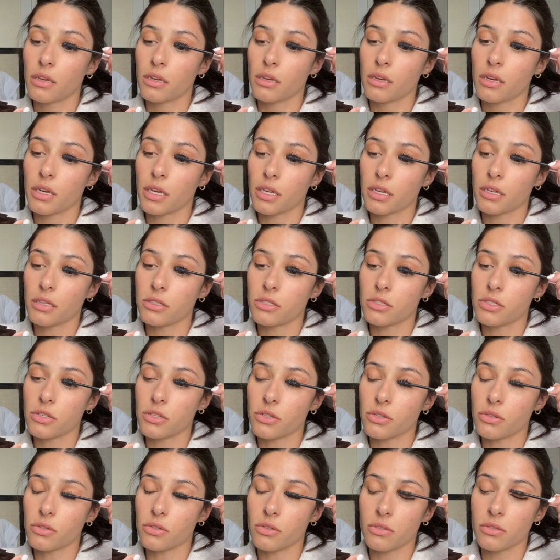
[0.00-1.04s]
I can
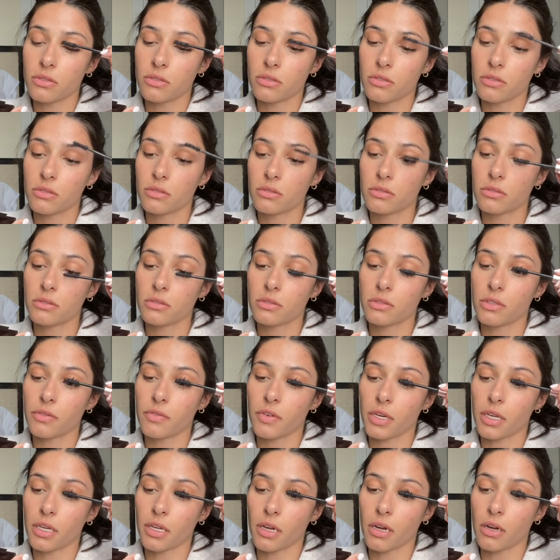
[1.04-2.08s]
do the
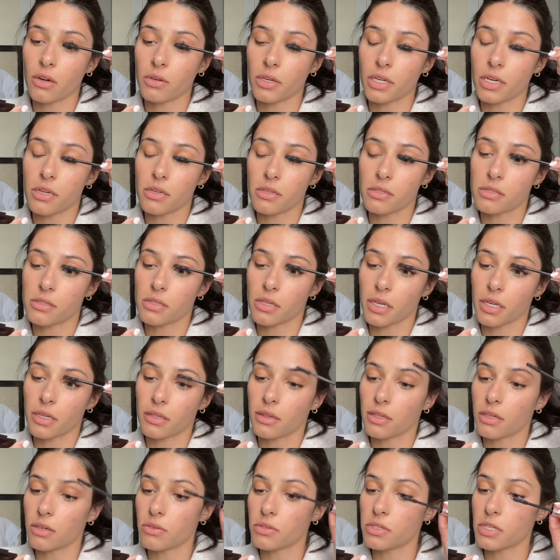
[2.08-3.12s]
video in as like
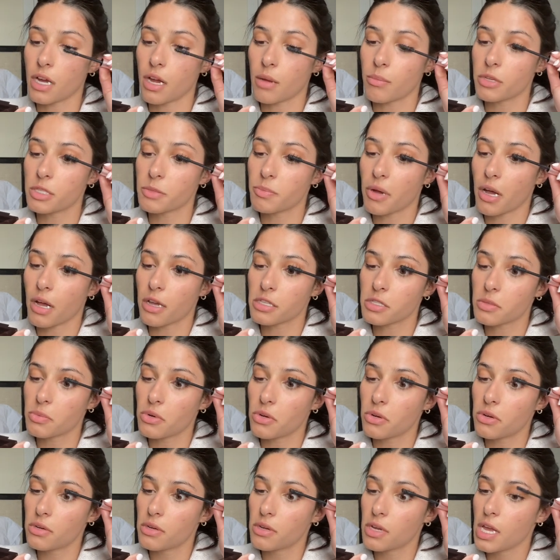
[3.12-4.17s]
little time as
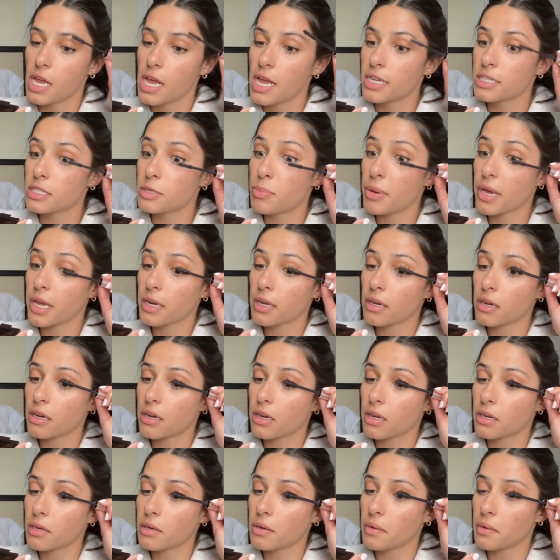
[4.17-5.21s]
possible, depending
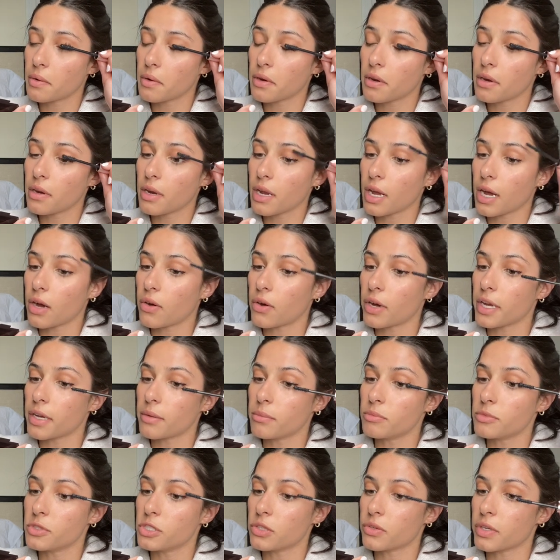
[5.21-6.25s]
on how I
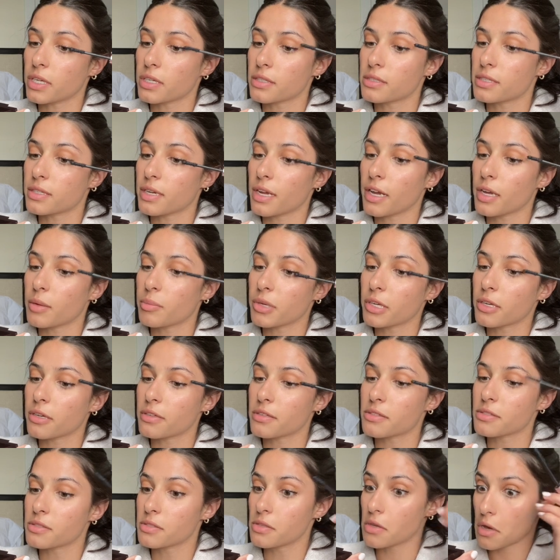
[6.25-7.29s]
am doing today,
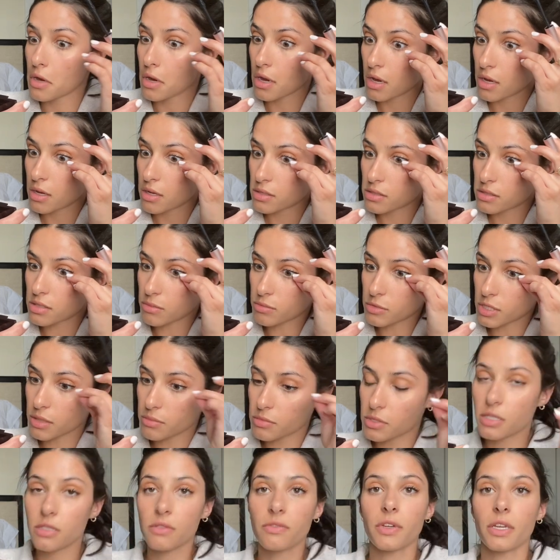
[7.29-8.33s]
because sometimes
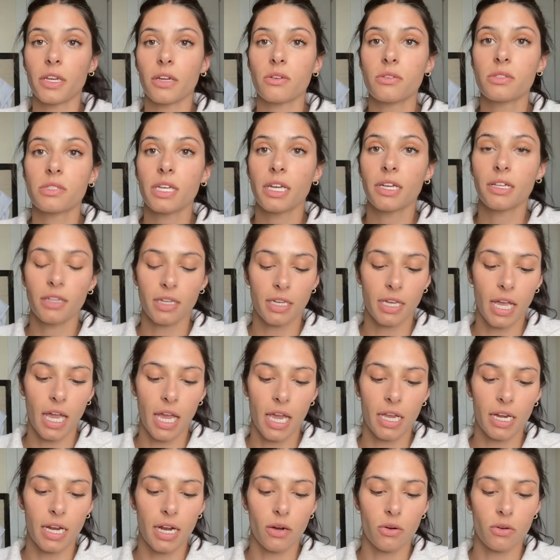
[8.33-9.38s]
these videos take like
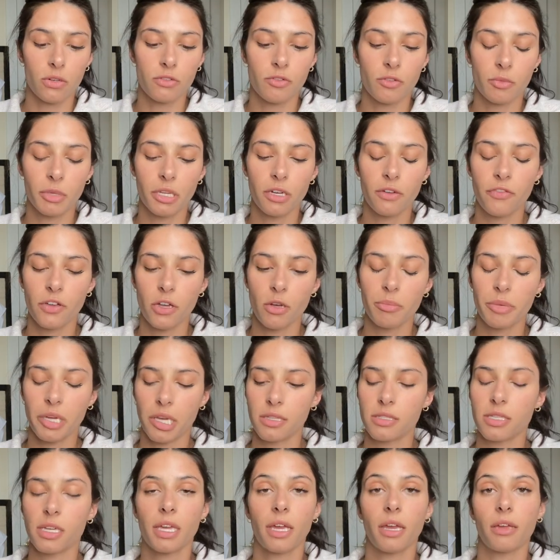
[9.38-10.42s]
8 hours for me to film
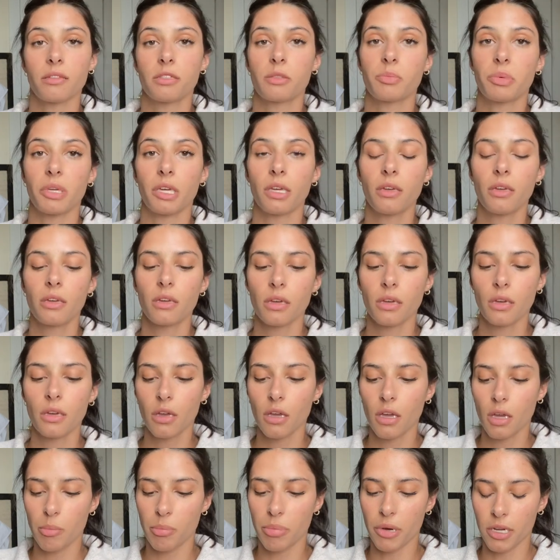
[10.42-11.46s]
because I can't speak.
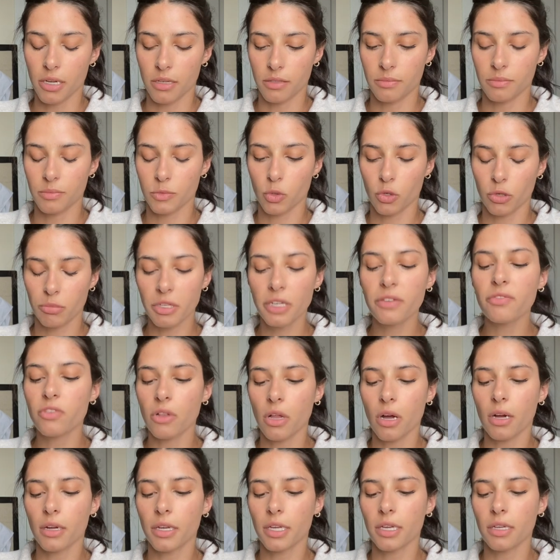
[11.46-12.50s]
But normally
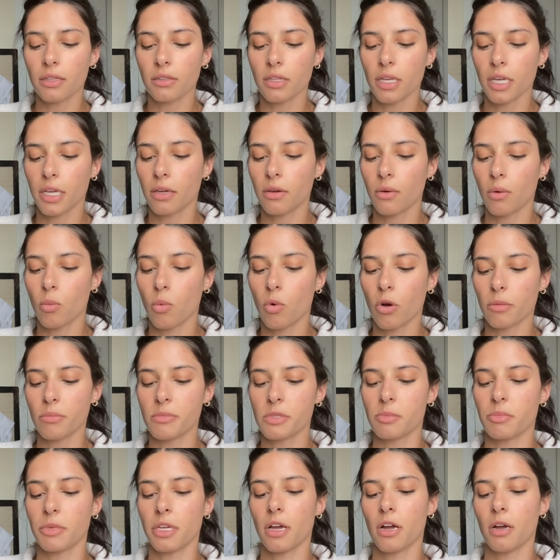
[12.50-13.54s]
vlogging like warms
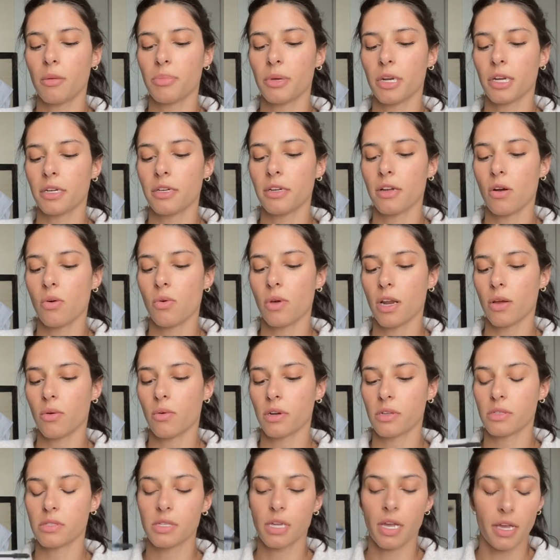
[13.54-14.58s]
me up and I know what I want
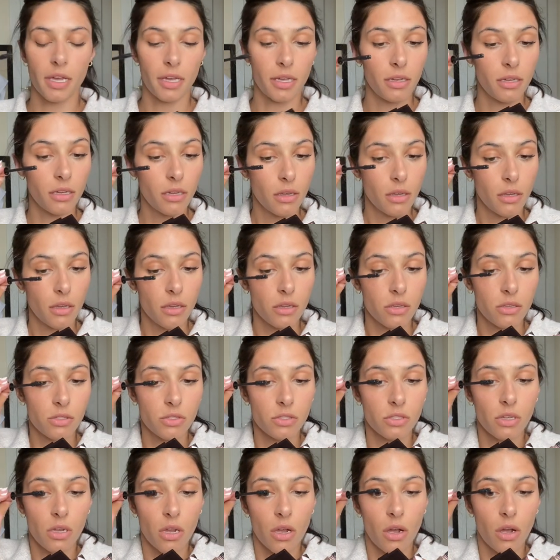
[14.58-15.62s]
to say,
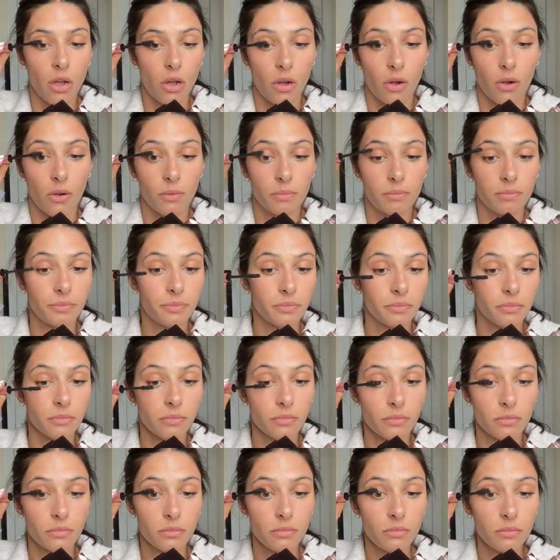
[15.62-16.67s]
so
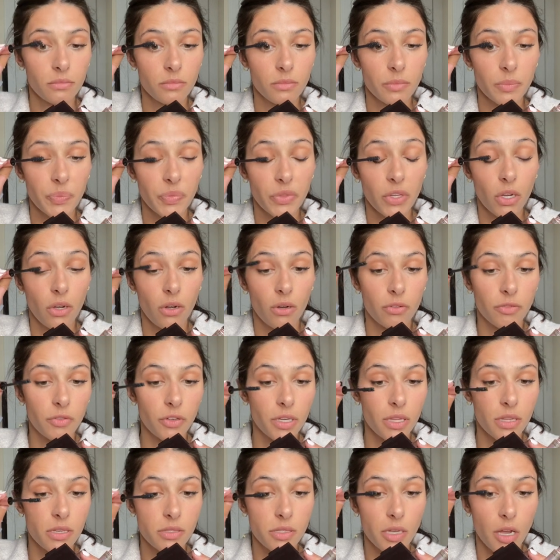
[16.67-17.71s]
hopefully
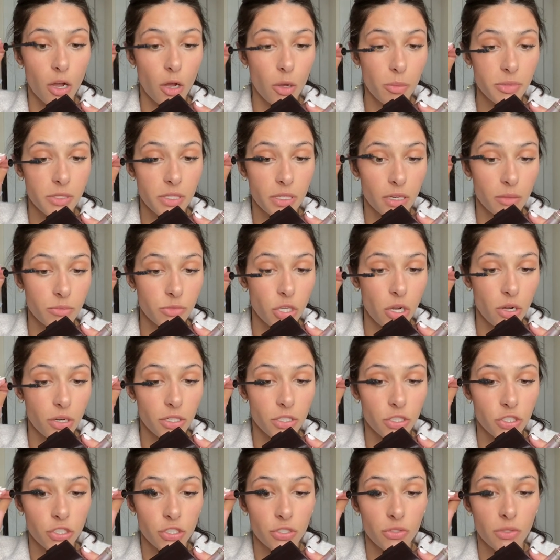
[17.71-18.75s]
this helps that I'm
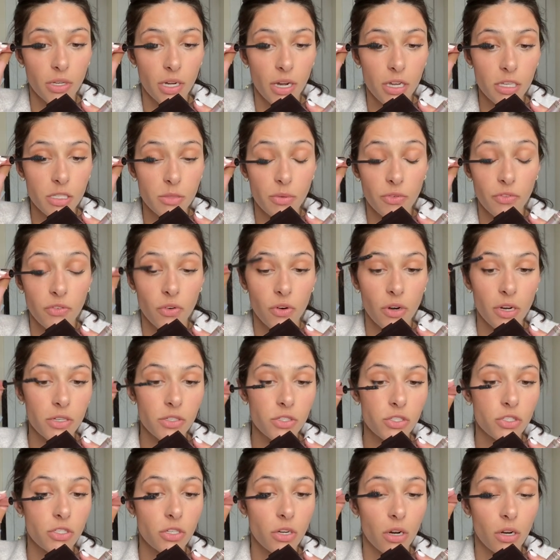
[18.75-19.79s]
talking to you guys before I
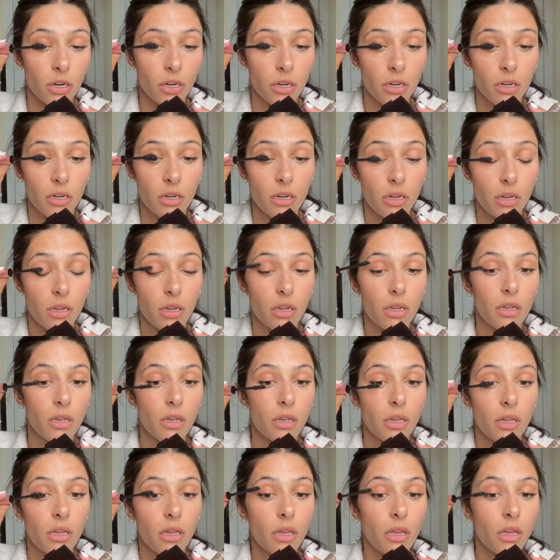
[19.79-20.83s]
start.
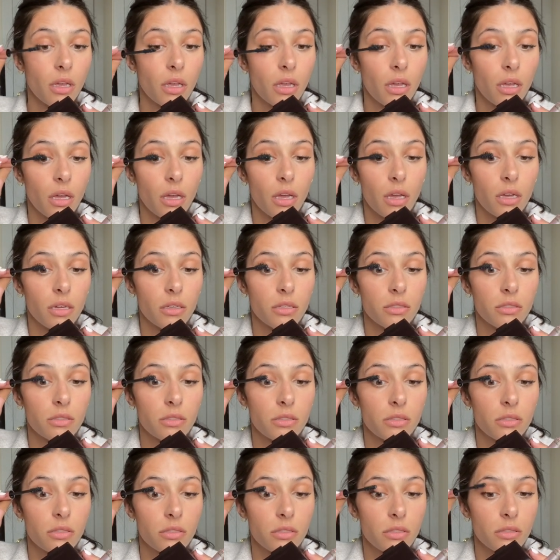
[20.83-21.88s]
And
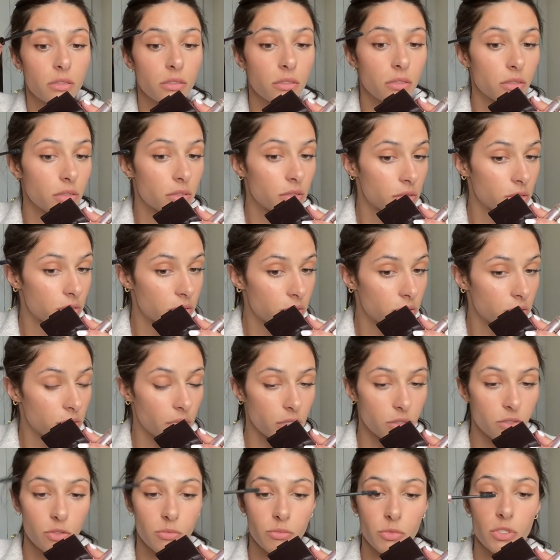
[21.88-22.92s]
Yeah,
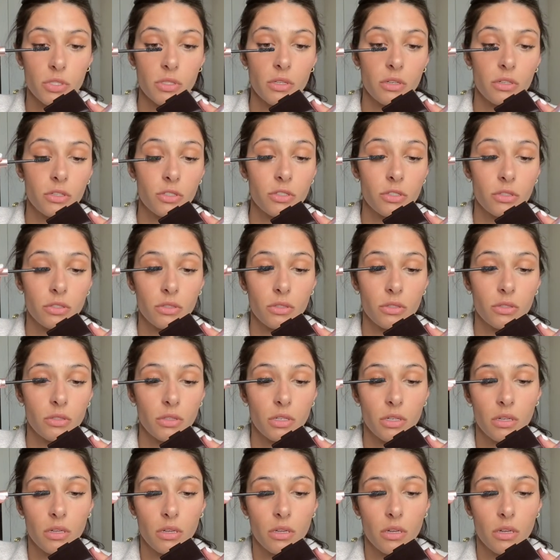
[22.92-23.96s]
so I'm just gonna do
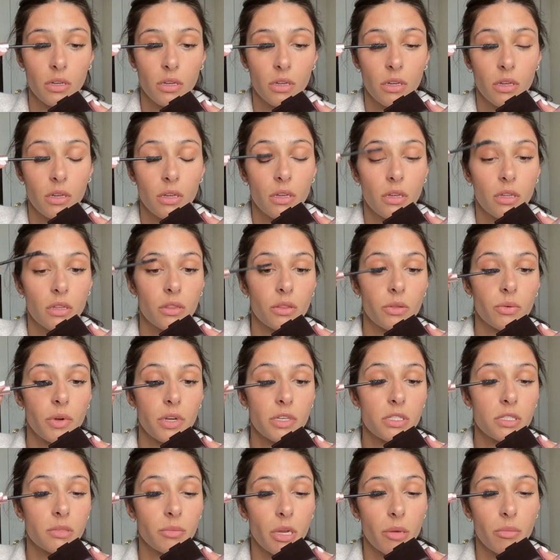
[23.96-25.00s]
the rest
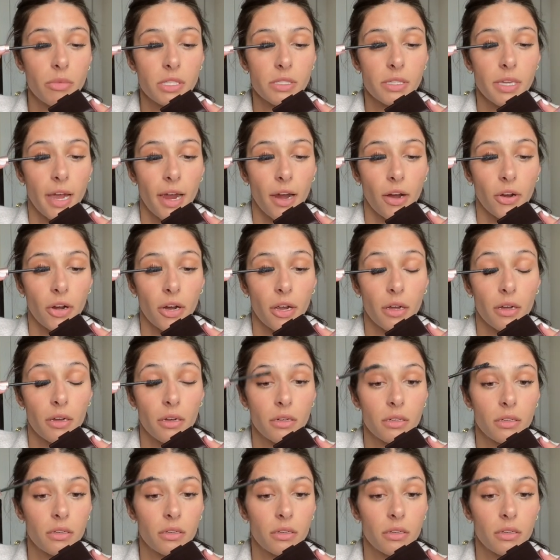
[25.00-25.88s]
of my mascara.